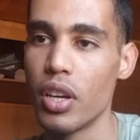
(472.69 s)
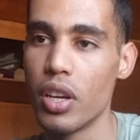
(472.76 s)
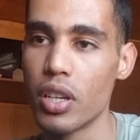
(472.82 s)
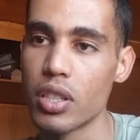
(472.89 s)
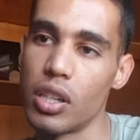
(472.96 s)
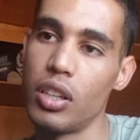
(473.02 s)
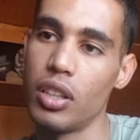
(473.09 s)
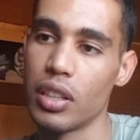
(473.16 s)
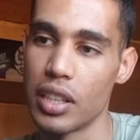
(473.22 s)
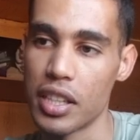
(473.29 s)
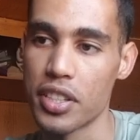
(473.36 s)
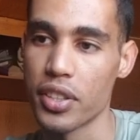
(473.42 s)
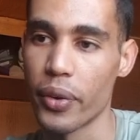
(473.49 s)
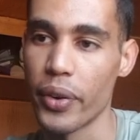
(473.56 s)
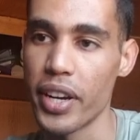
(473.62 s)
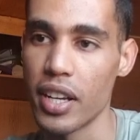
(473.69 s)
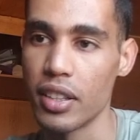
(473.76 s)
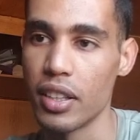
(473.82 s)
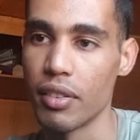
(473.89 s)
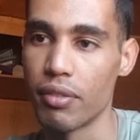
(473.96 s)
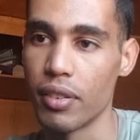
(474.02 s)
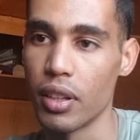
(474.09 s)
So let's create
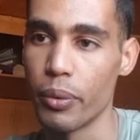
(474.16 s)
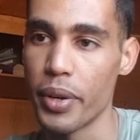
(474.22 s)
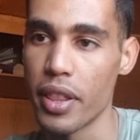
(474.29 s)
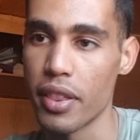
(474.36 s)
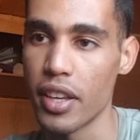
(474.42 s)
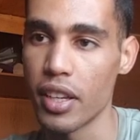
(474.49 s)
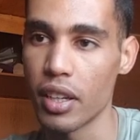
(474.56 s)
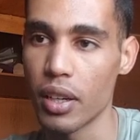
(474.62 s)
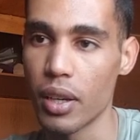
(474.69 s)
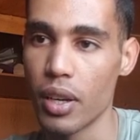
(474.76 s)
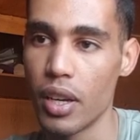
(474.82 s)
the following thing.